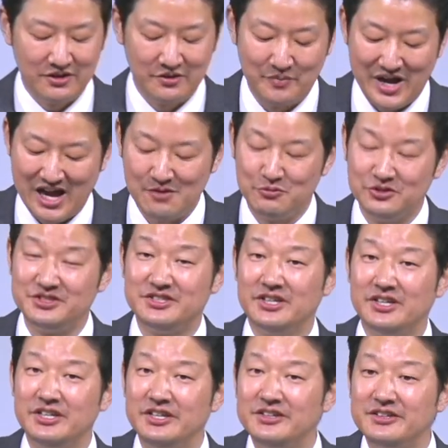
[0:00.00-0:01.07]
Bible
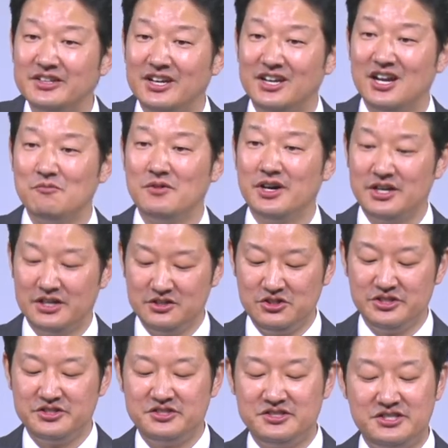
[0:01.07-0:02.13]
studies, and I'm going to
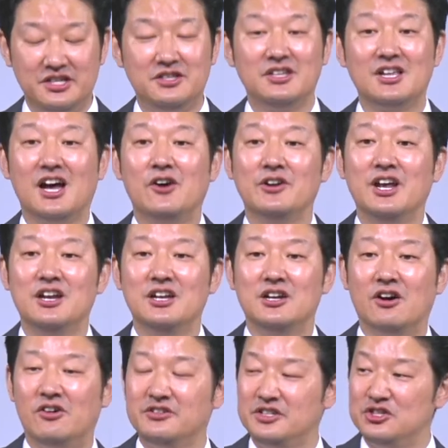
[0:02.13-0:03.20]
just sit down and eat
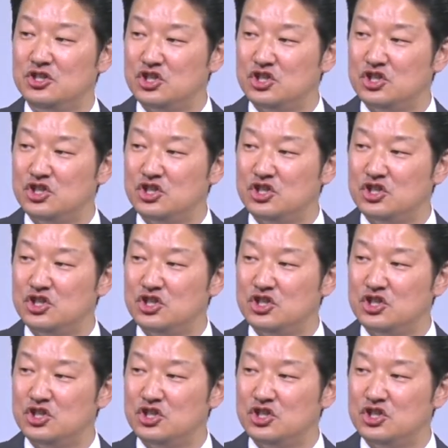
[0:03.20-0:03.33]
all this